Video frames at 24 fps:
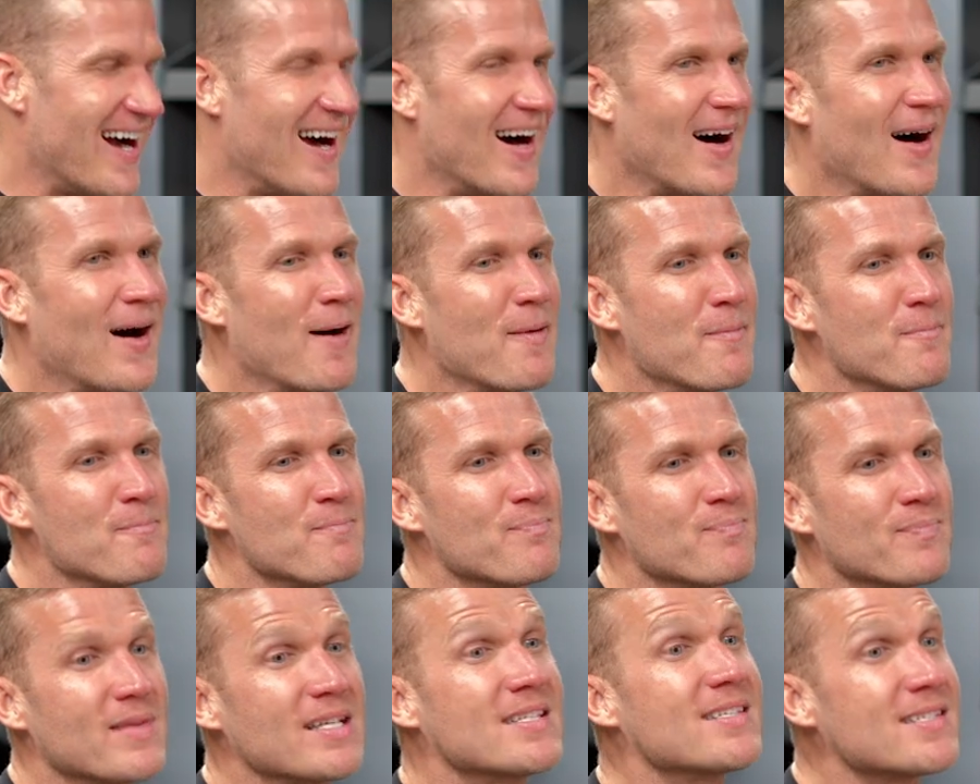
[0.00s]

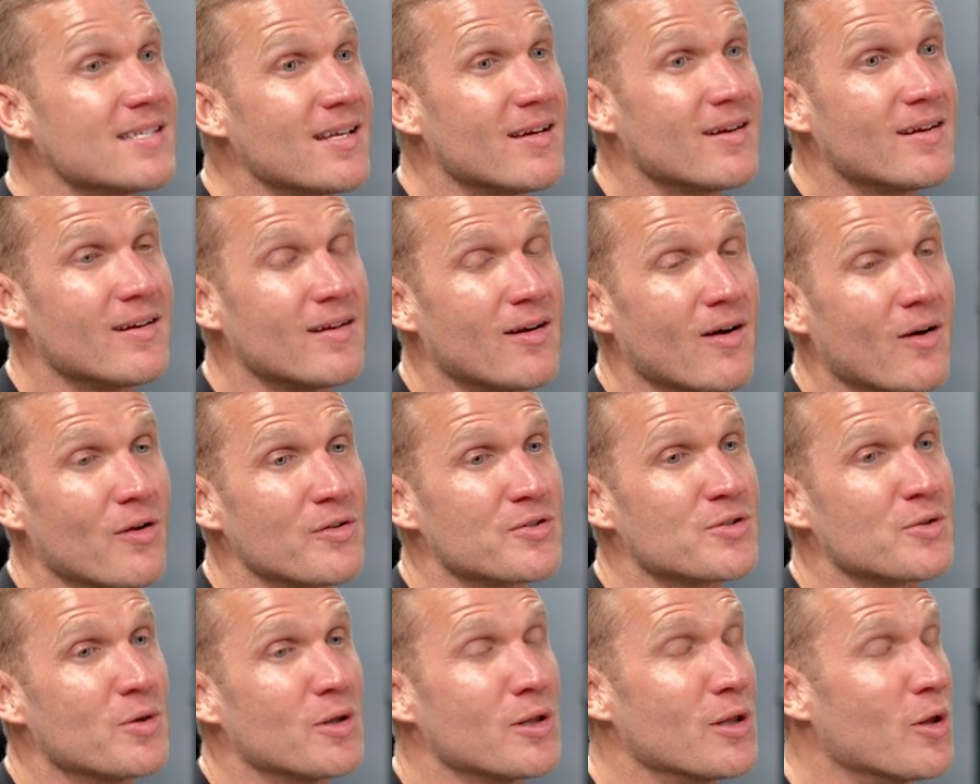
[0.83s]
um, this is a,
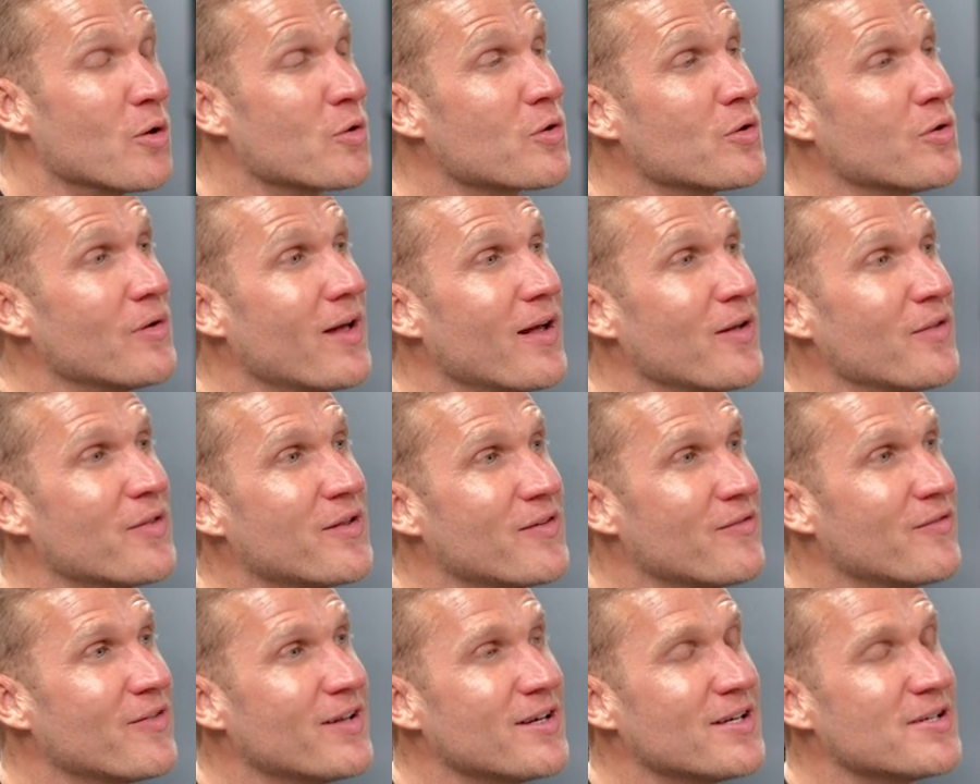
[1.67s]
also a local health
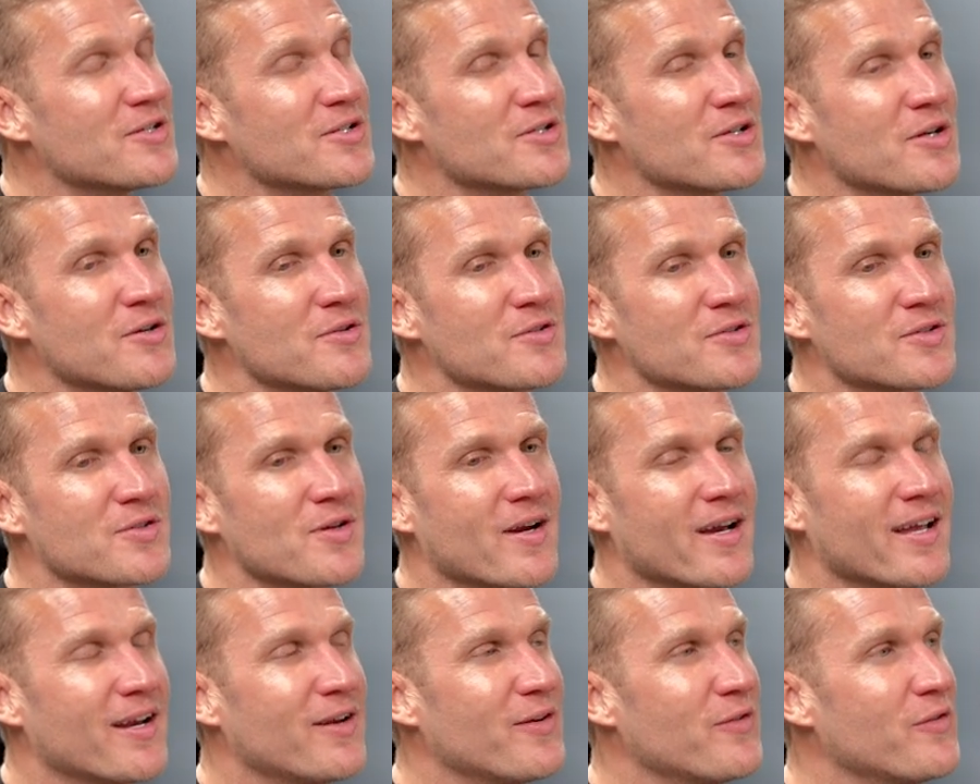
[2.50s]
and fitness show, so
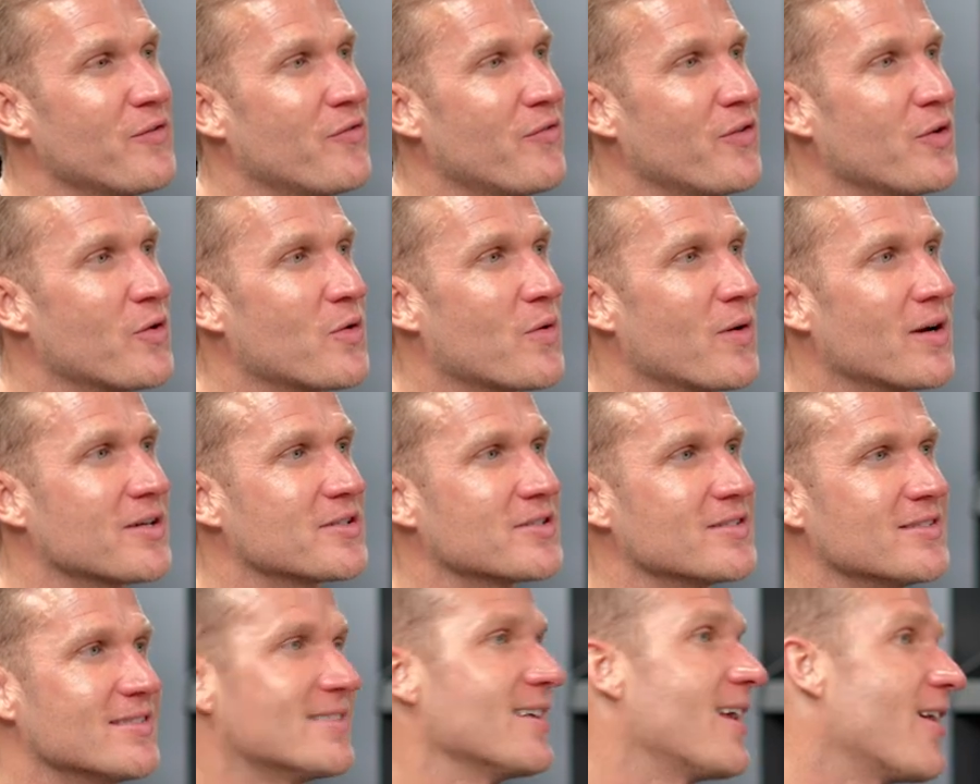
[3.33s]
I got a few
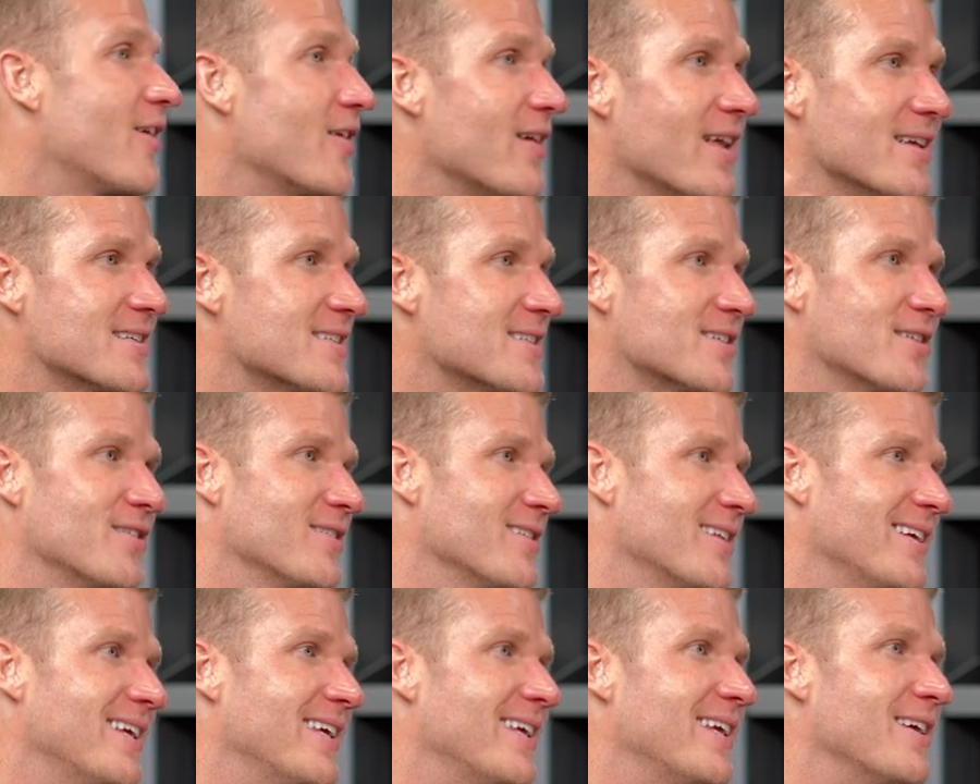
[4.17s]
questions that aren't
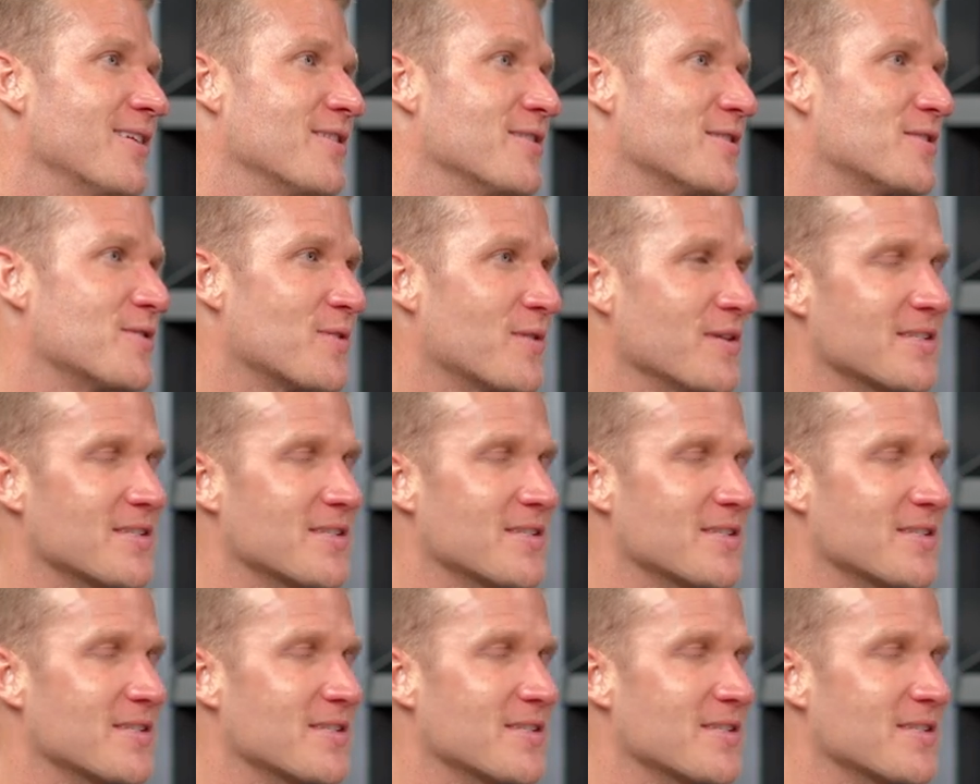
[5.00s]
necessarily geared okay.